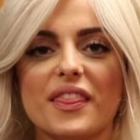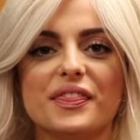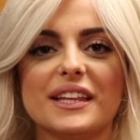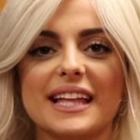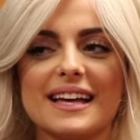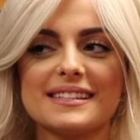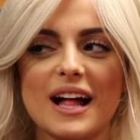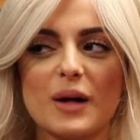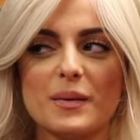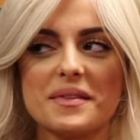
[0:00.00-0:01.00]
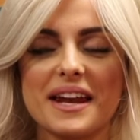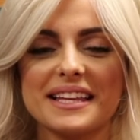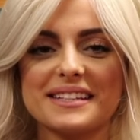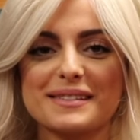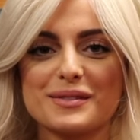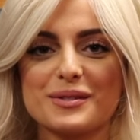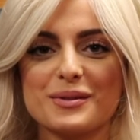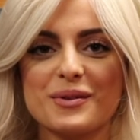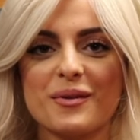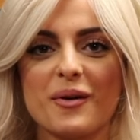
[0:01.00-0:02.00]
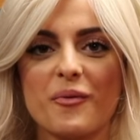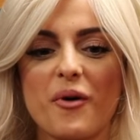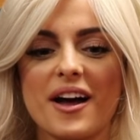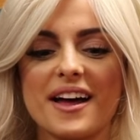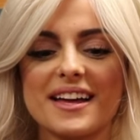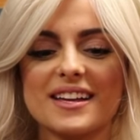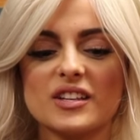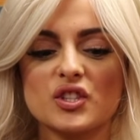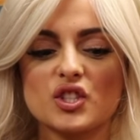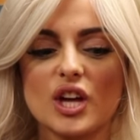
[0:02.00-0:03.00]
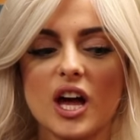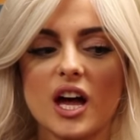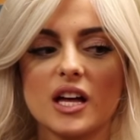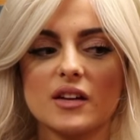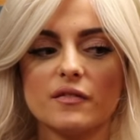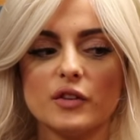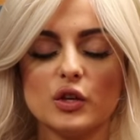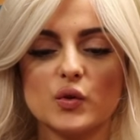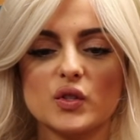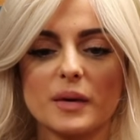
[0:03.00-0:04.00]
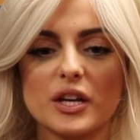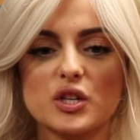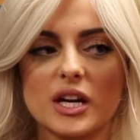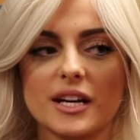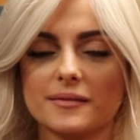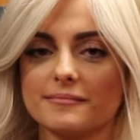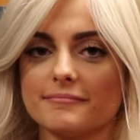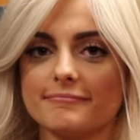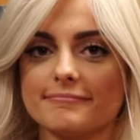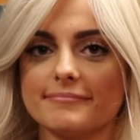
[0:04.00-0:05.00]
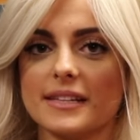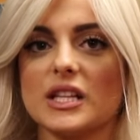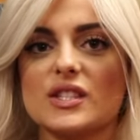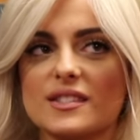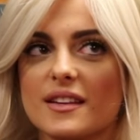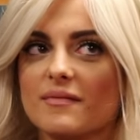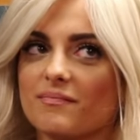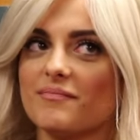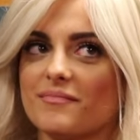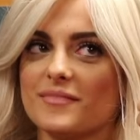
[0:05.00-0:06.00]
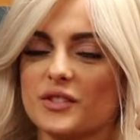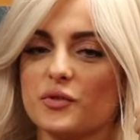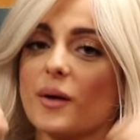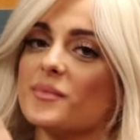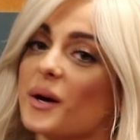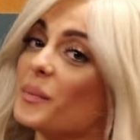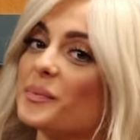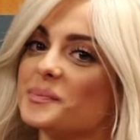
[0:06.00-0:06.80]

The last album that I listened to was uh, Views by Drake. It's two thumbs up.